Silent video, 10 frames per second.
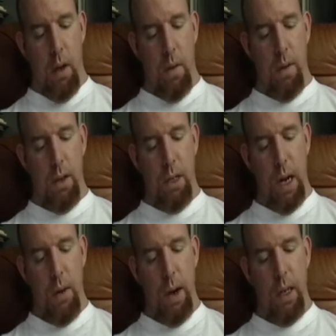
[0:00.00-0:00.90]
For the
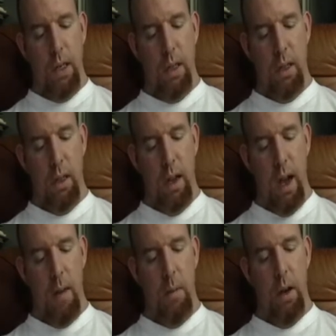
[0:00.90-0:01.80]
generations to
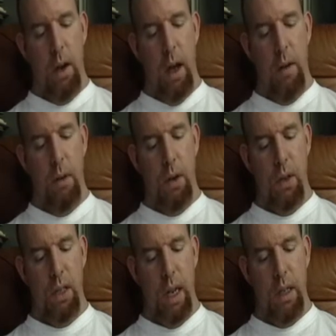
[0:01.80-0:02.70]
come, none of your
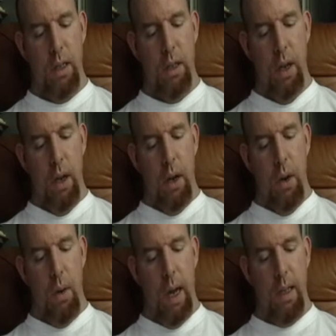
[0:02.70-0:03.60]
descendants
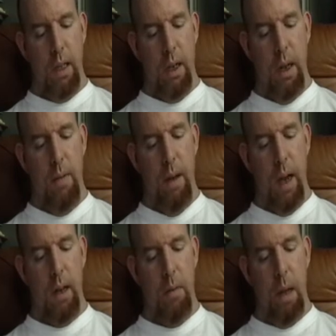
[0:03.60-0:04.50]
who has a
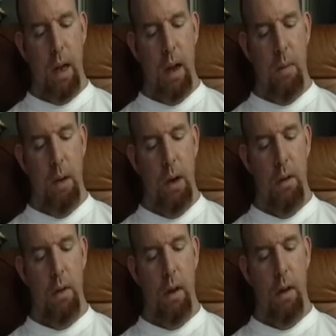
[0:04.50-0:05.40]
defect may come
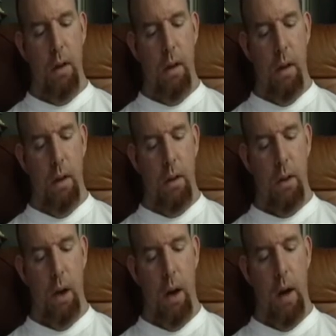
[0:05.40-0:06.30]
near
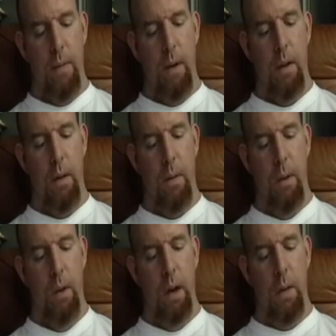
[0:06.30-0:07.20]
to offer the
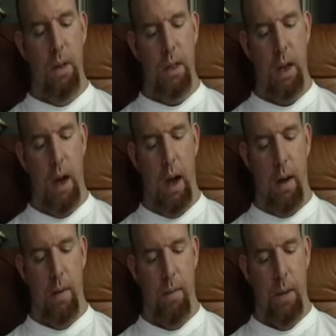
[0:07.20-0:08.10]
food of his God.
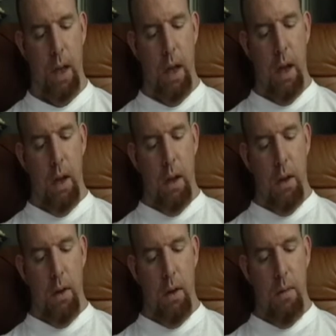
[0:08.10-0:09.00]

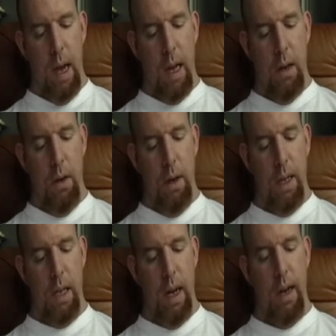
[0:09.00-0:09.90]
No man who
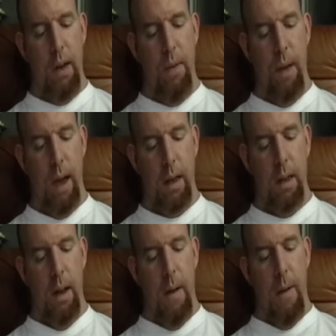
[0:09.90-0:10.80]
has any defect